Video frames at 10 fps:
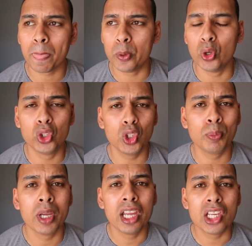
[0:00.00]

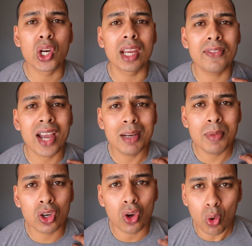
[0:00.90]
YouTube, you can find
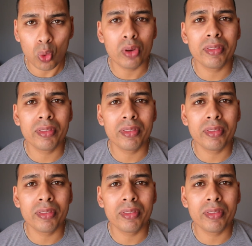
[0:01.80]
me on all